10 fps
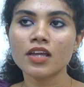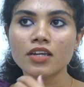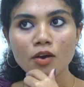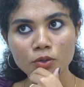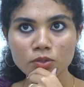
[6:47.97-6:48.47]

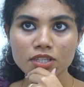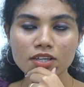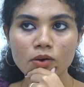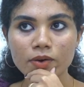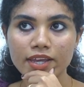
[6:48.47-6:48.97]
Now you
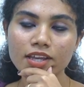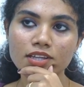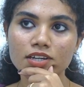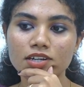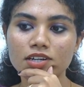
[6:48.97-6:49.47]
think, okay,
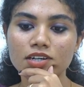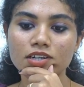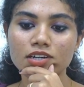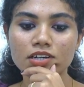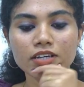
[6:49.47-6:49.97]

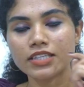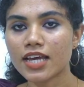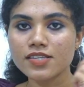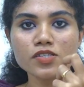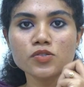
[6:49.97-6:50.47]
there
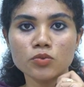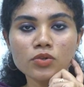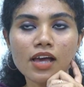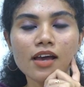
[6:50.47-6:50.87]
is a tool.